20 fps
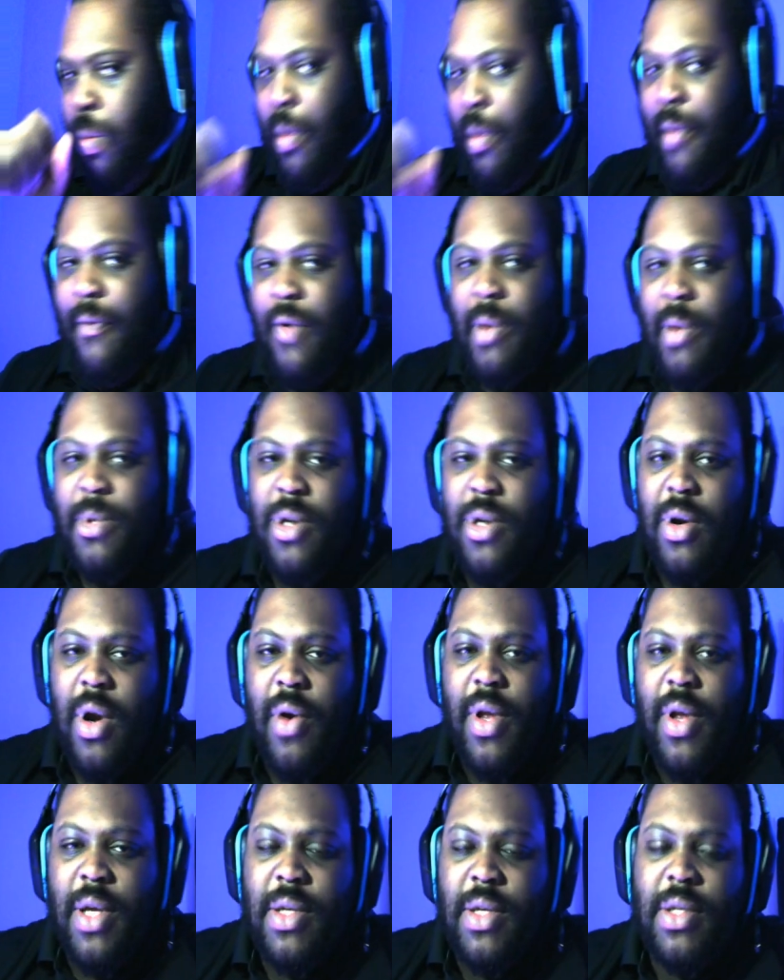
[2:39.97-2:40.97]
from
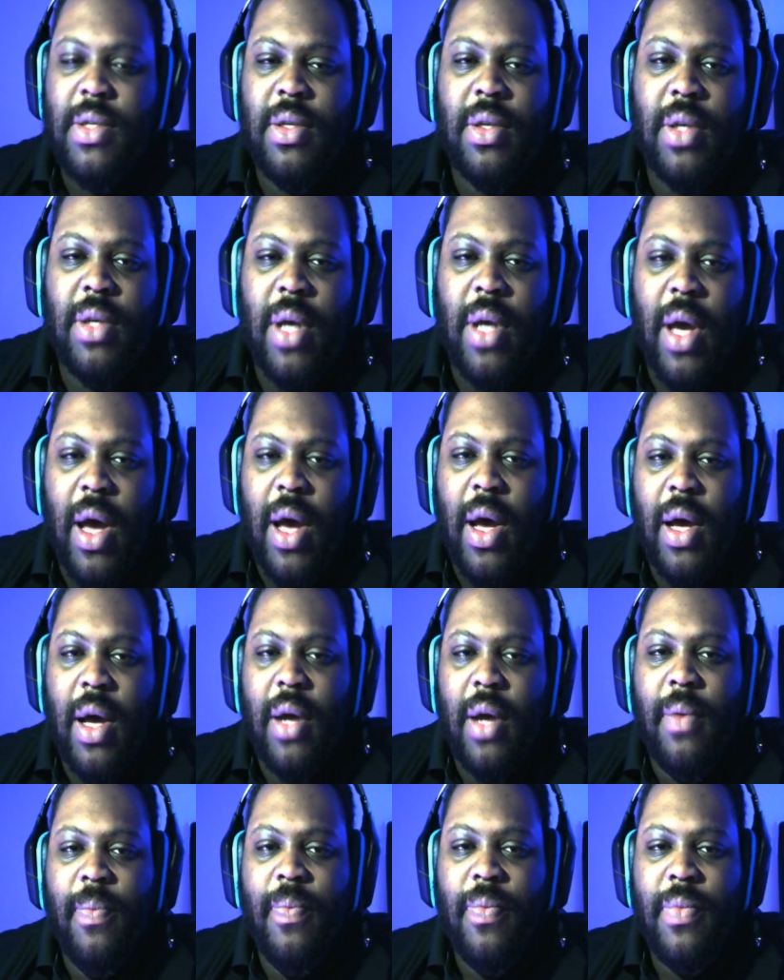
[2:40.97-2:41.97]
Taronis
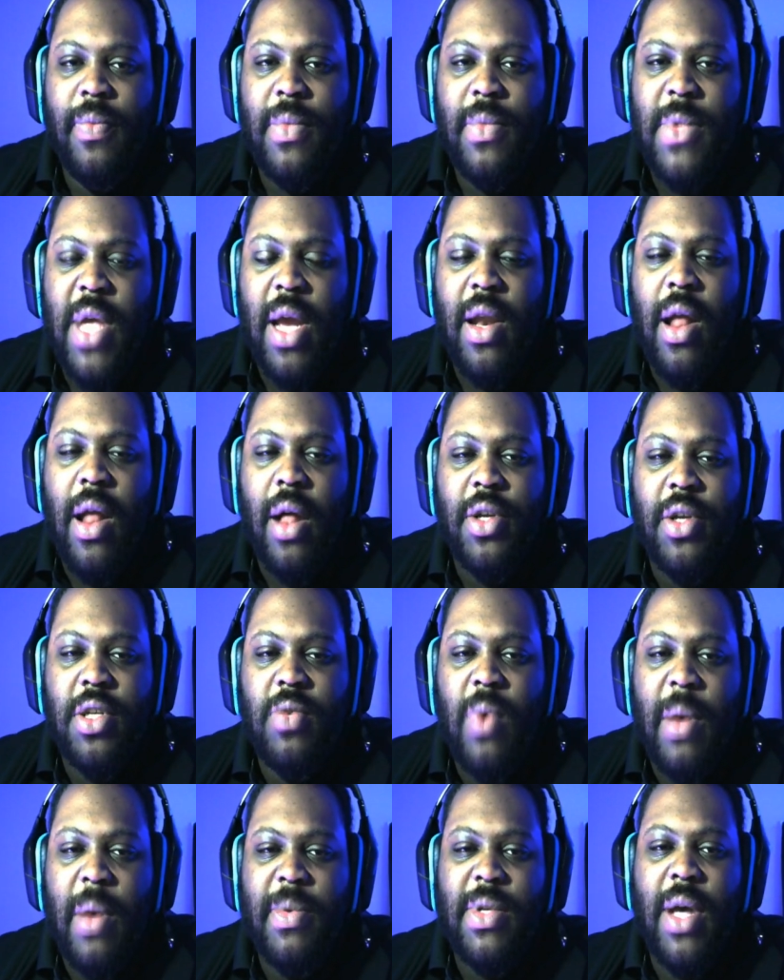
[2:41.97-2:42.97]
uh, Technologies
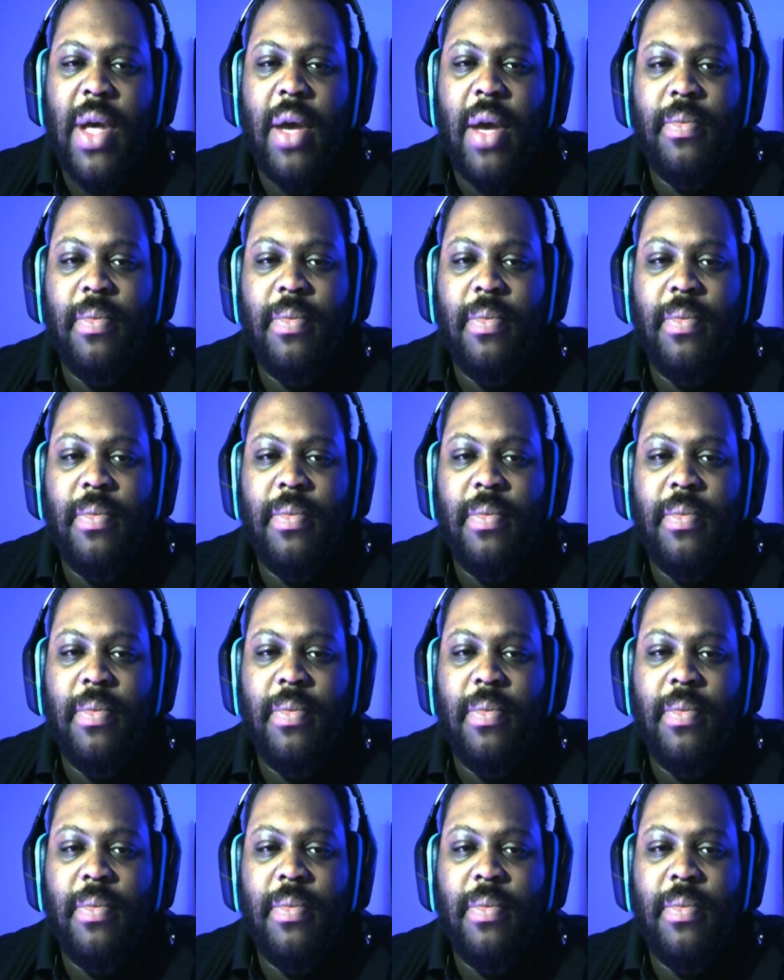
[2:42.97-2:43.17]
website.